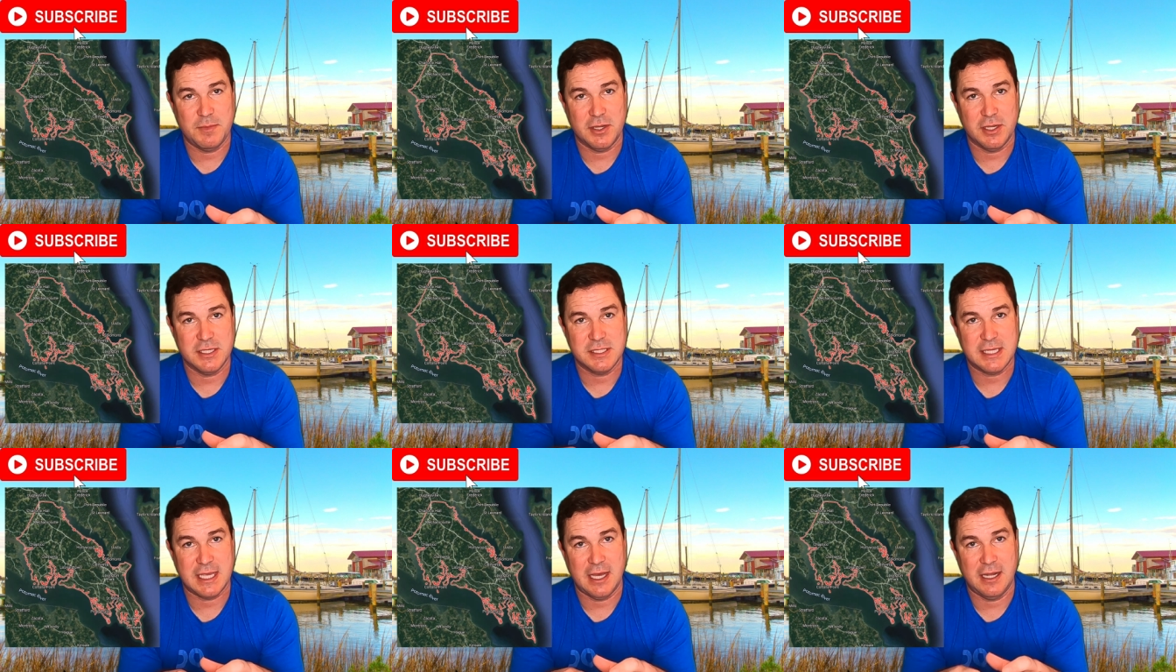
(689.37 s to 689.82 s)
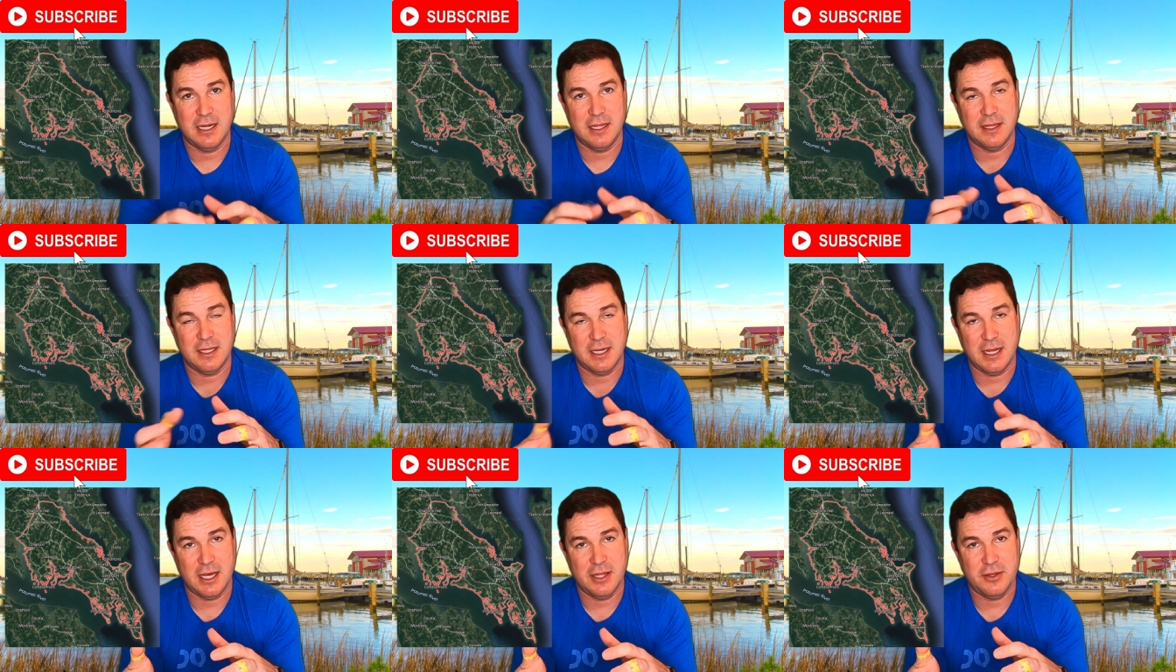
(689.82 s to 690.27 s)
Mary's County
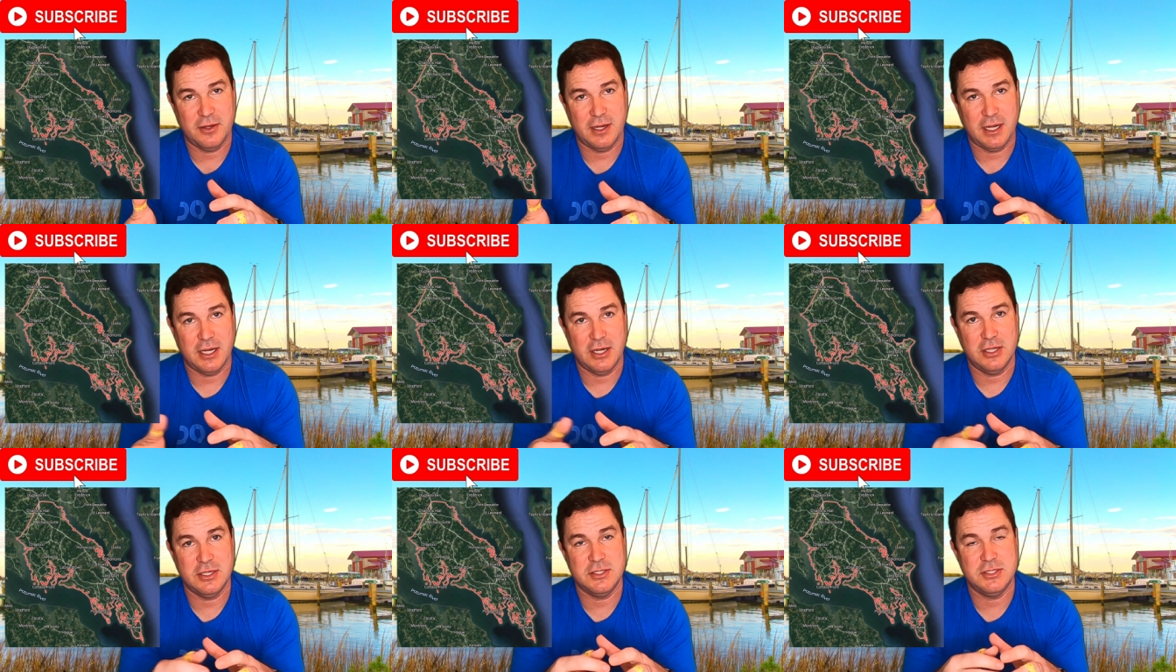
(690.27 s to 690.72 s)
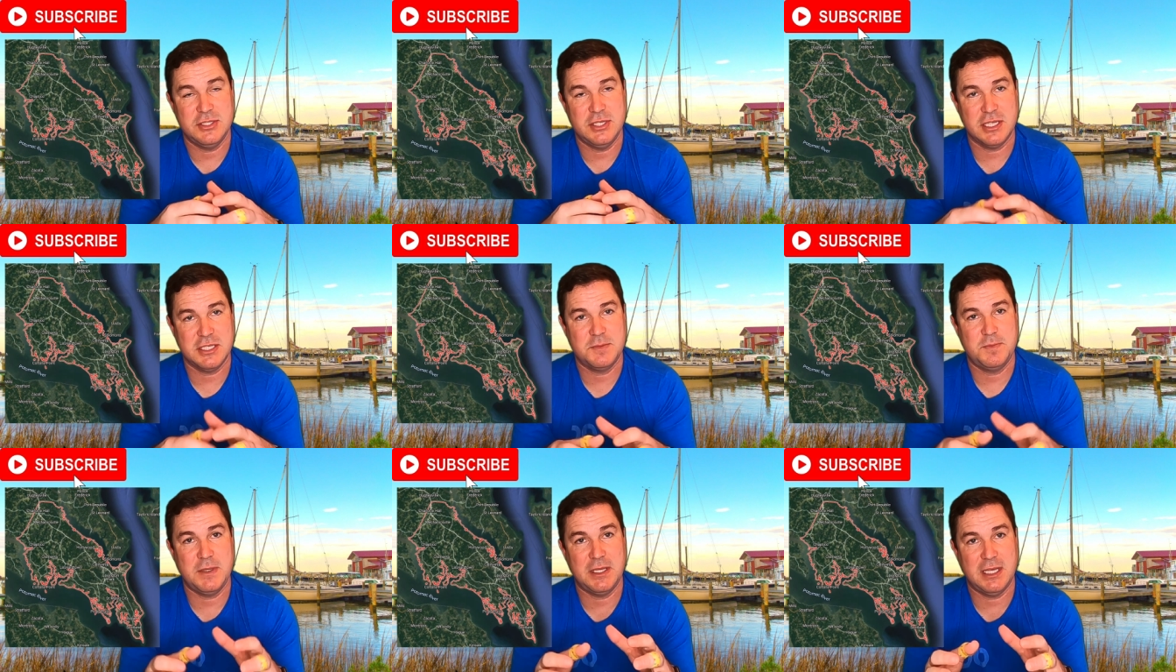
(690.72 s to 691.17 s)
than other areas
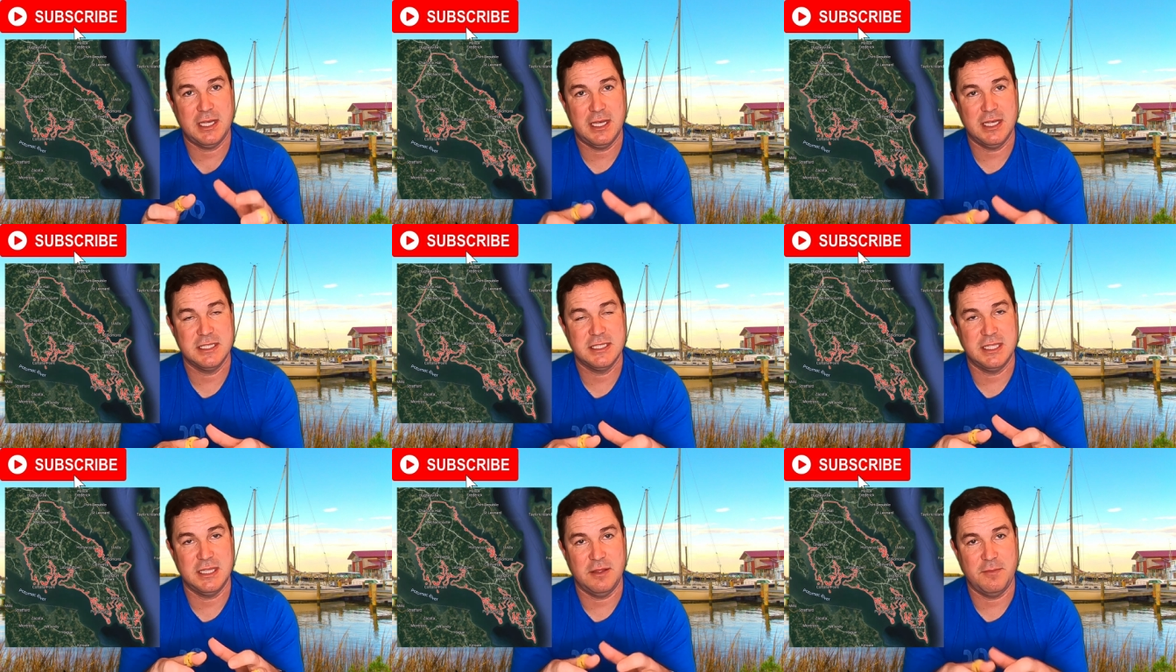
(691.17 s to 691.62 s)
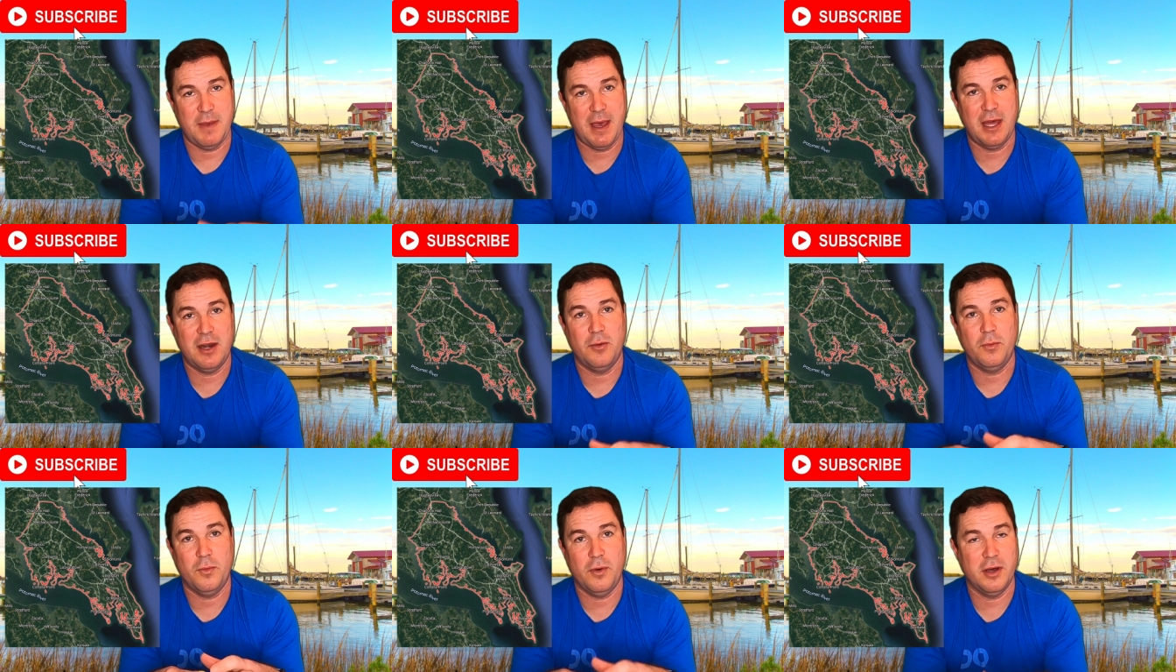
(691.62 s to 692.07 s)
just because of the
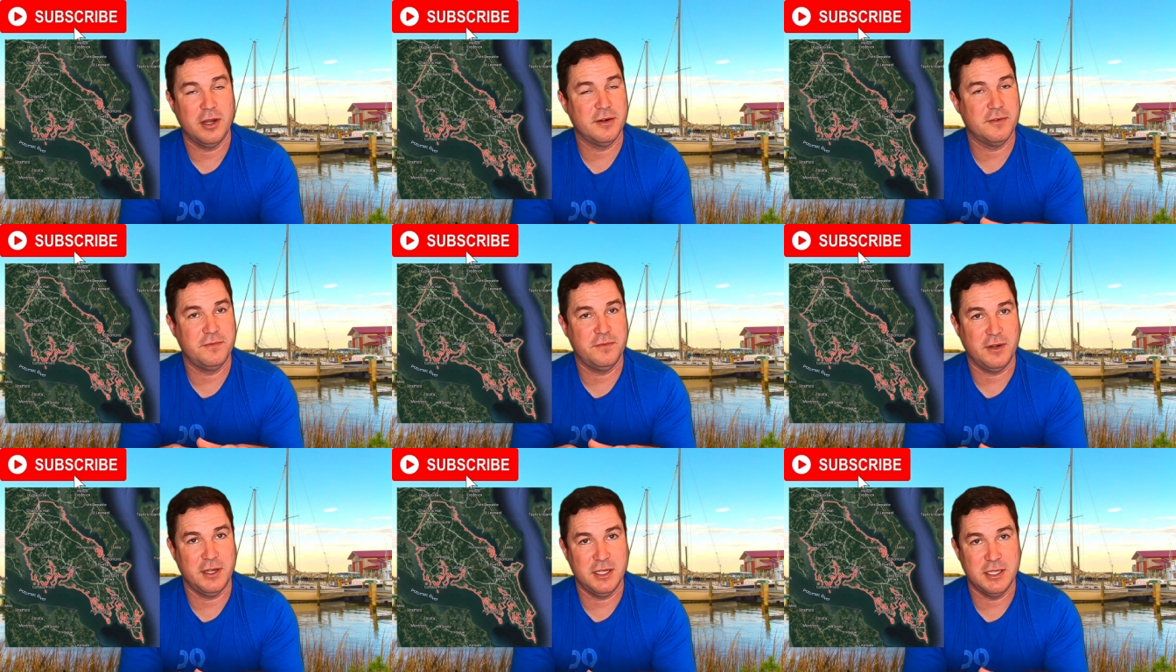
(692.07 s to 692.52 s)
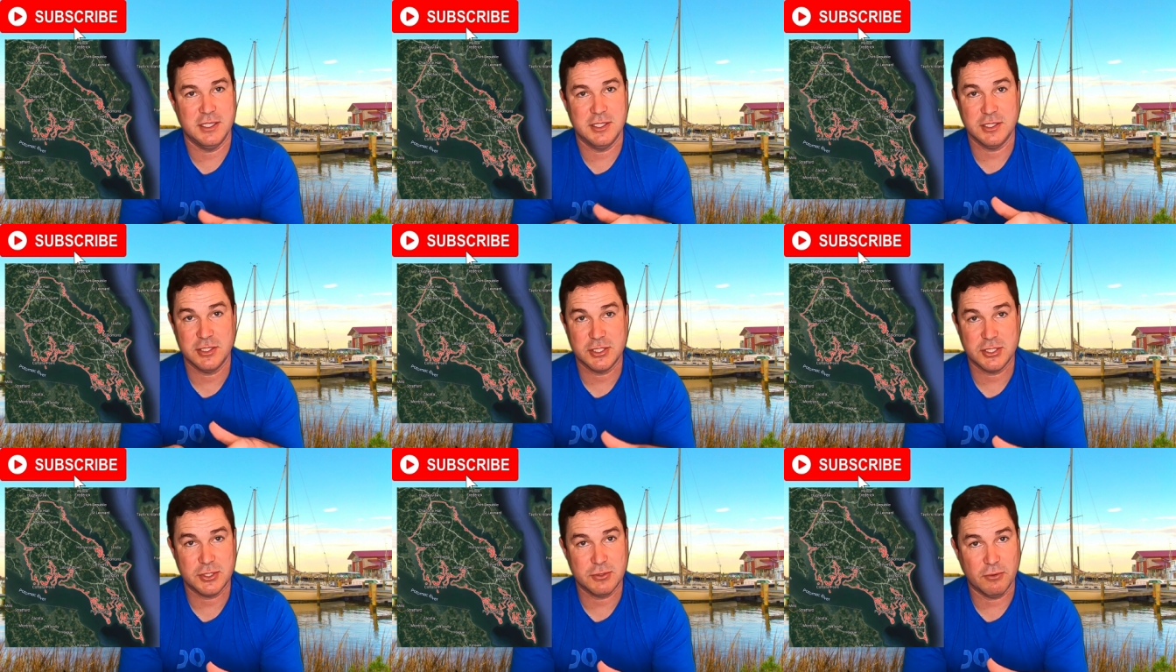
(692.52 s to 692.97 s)
amount of water frontage
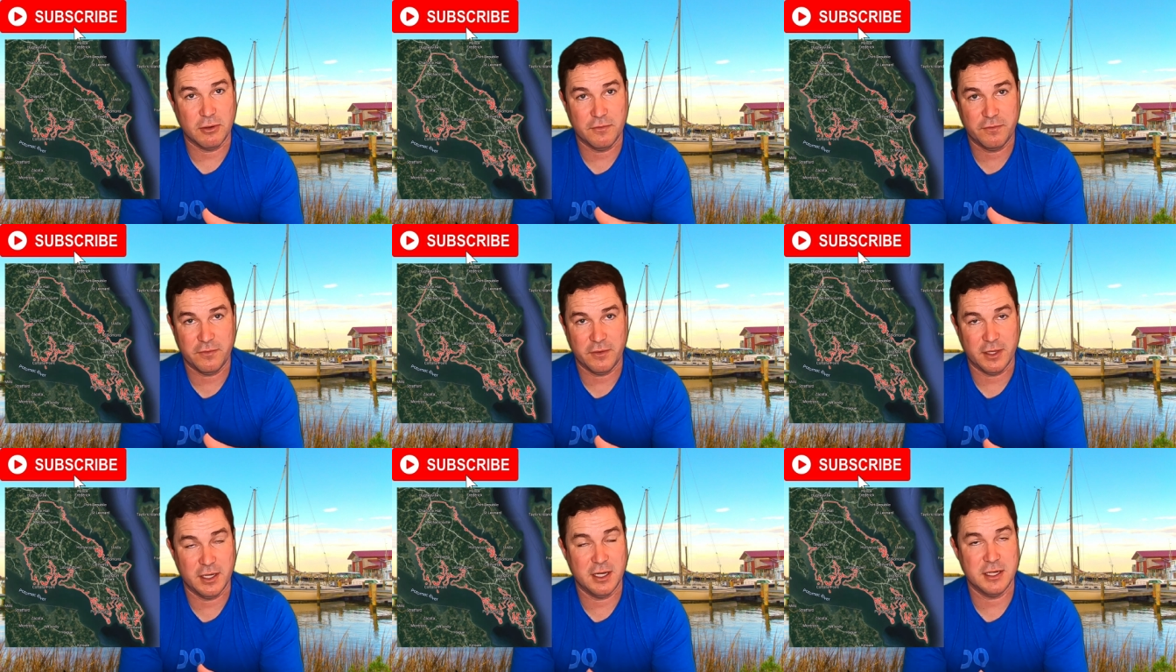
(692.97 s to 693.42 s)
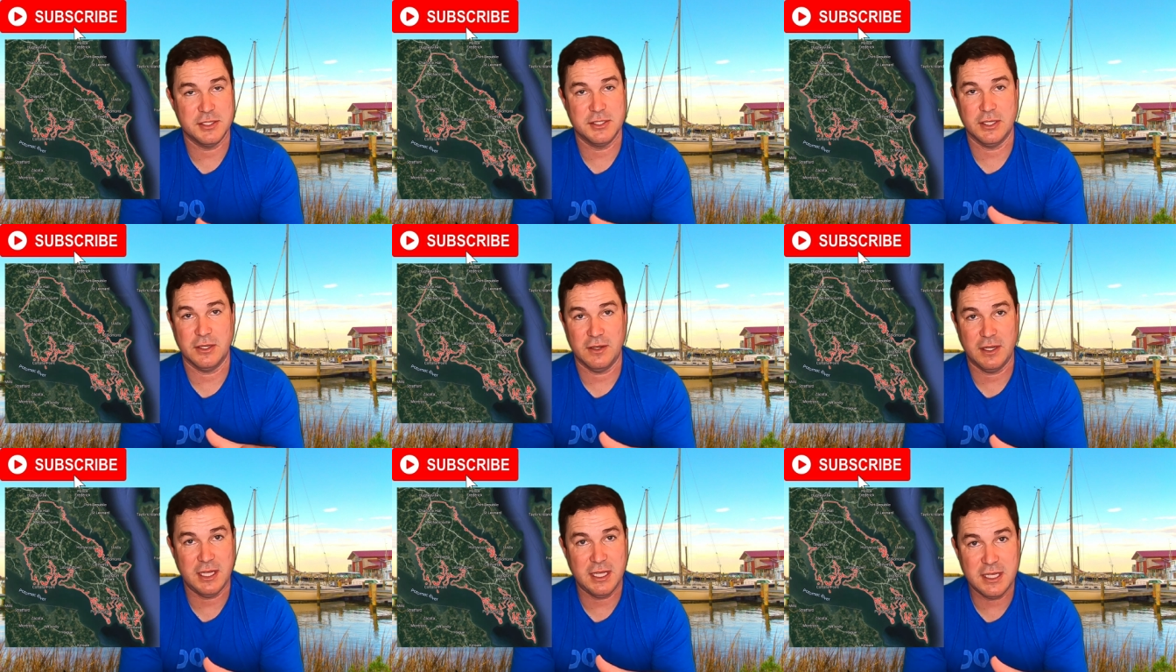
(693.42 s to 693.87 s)
and shore frontage
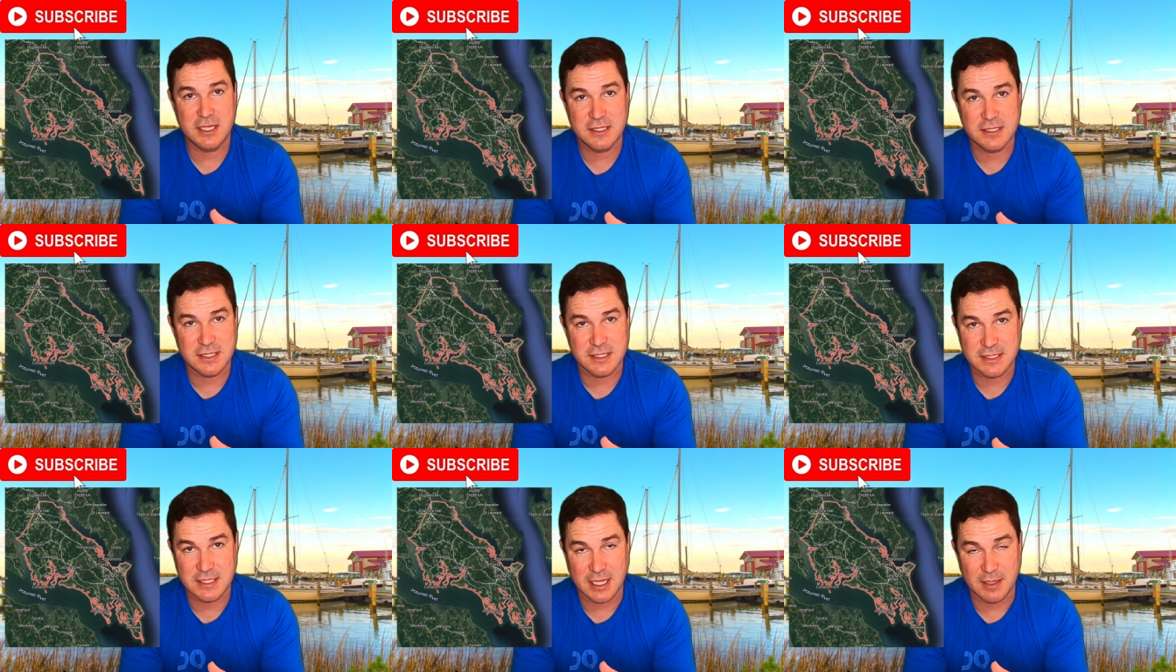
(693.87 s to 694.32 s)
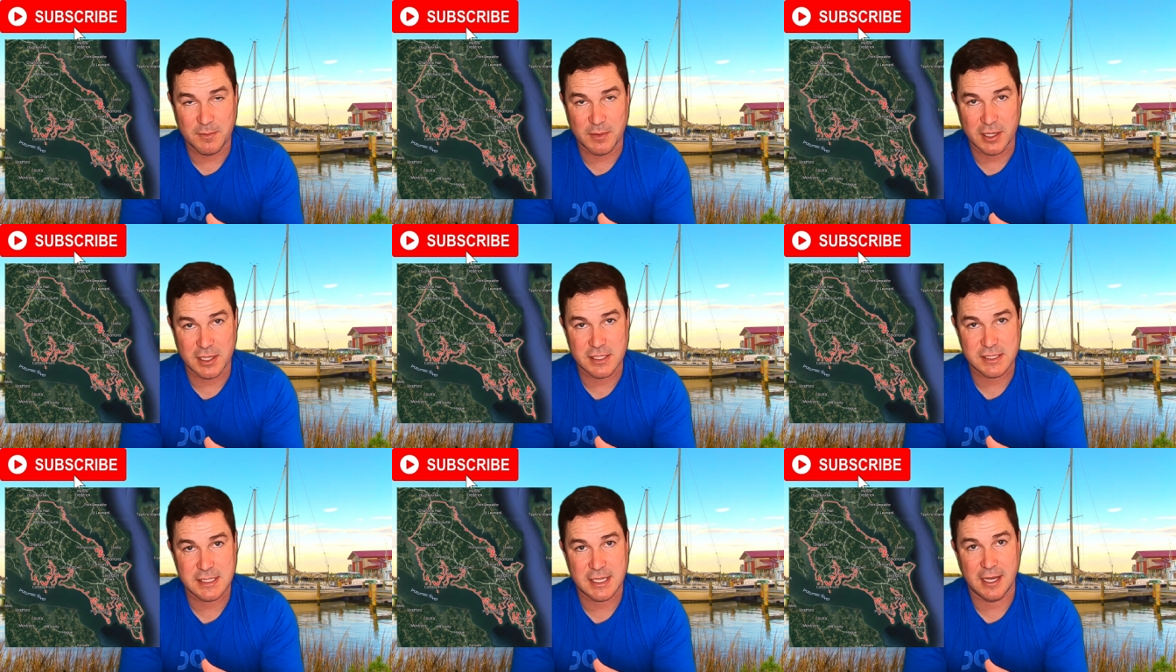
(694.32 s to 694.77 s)
there is in St.
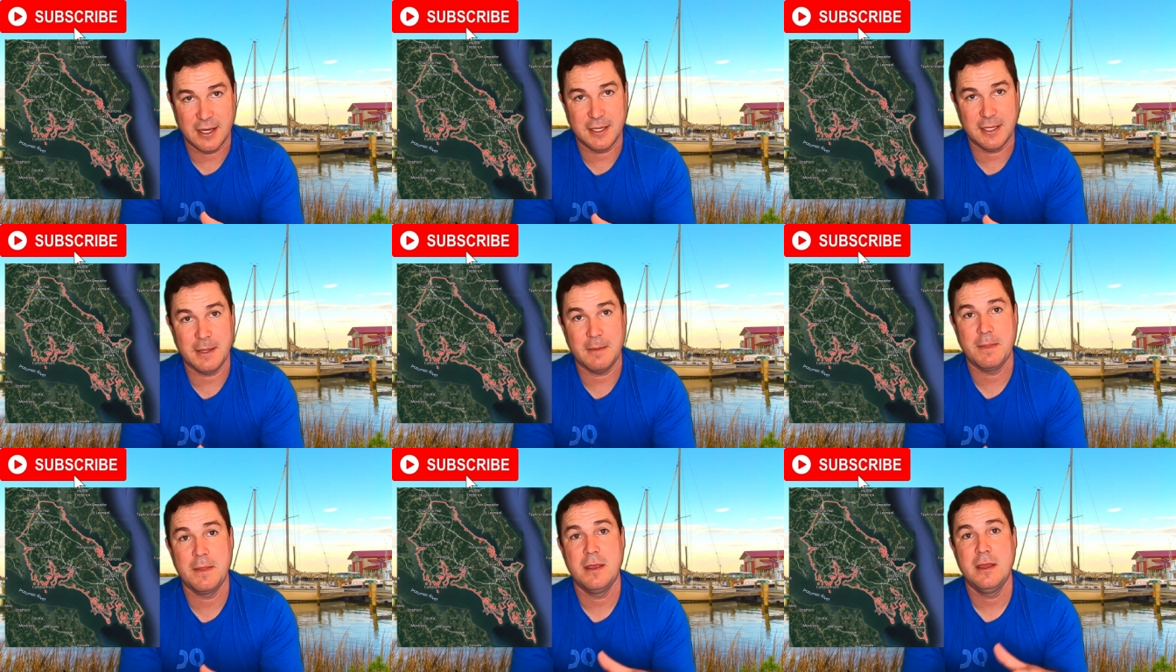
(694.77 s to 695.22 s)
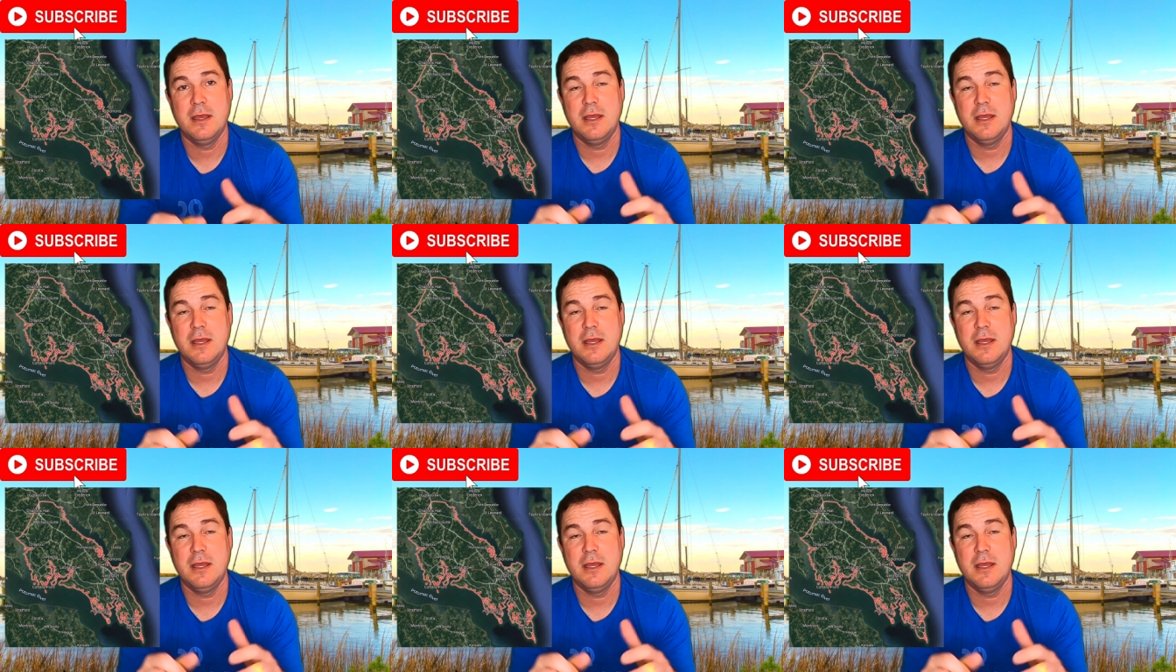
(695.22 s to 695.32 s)
Mary's County.